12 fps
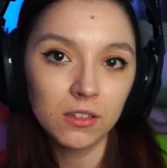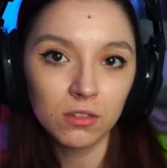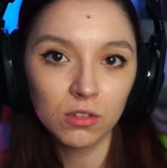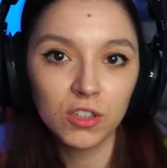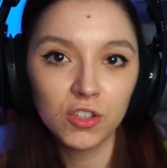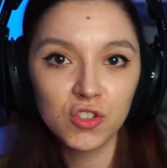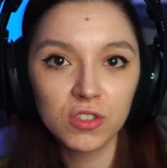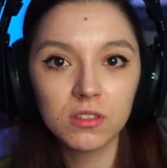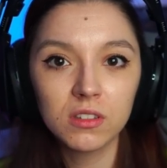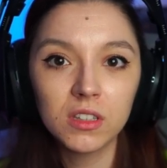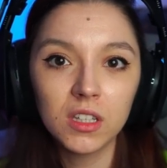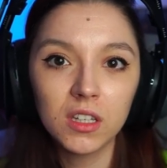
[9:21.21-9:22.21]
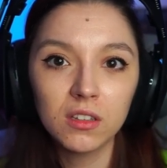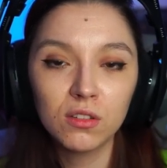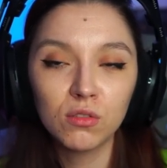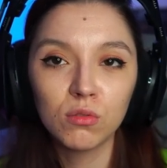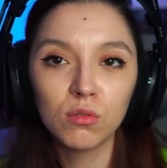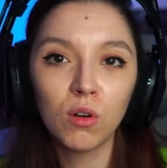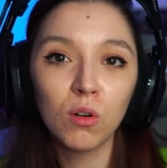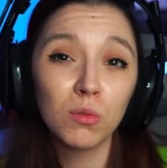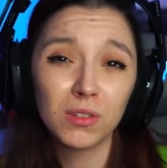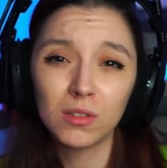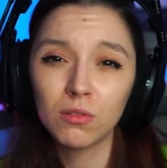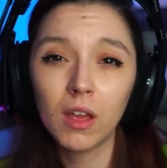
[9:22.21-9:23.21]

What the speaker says: you know, they just need to always look